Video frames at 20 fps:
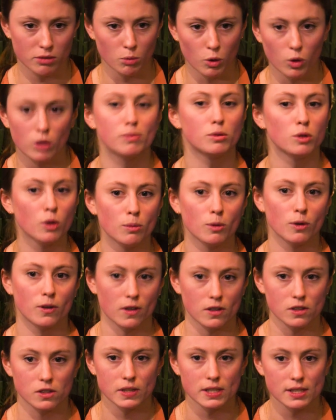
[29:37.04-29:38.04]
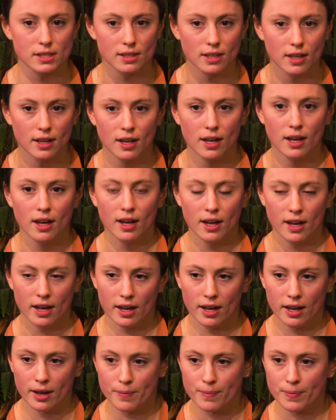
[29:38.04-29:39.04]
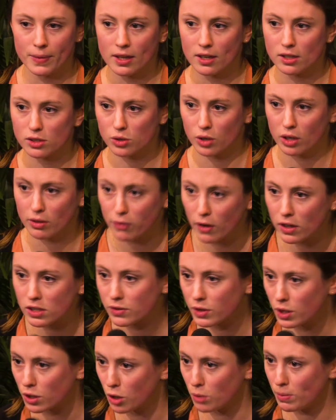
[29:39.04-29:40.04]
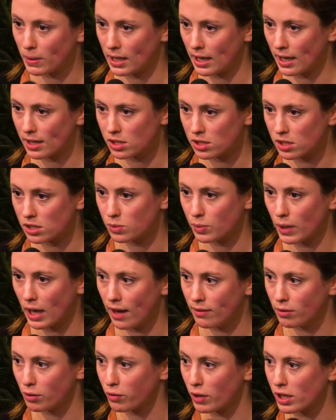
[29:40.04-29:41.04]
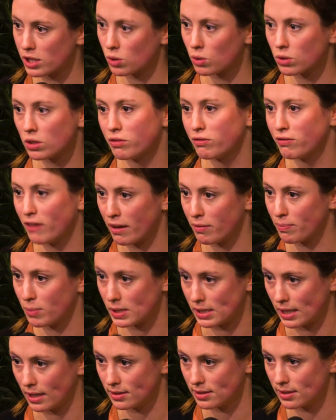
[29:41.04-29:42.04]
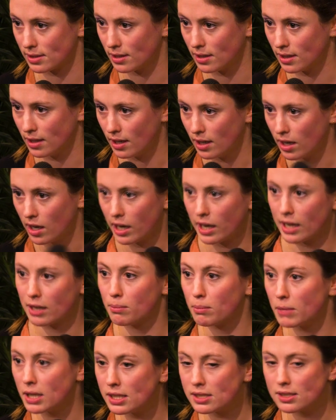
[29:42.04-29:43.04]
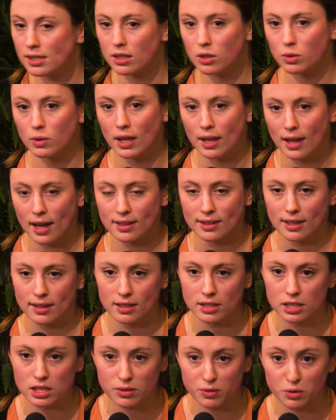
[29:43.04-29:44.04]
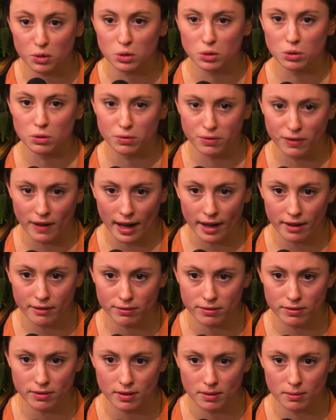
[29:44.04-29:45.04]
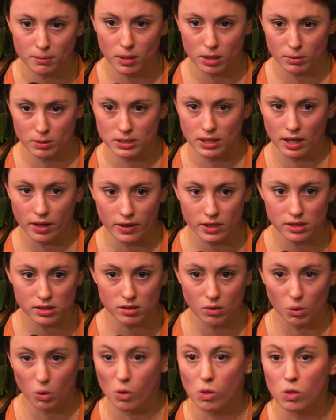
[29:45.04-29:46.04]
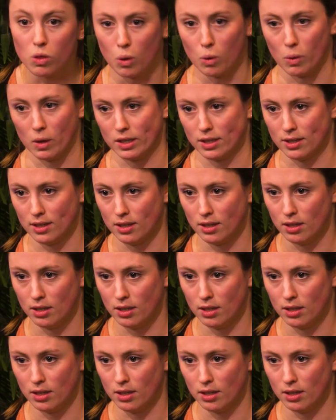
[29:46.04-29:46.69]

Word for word: more normal countries. Um, so in France, for the European elections, we have a threshold of 5%. It means that you elect at least four to five parliamentarians or no one,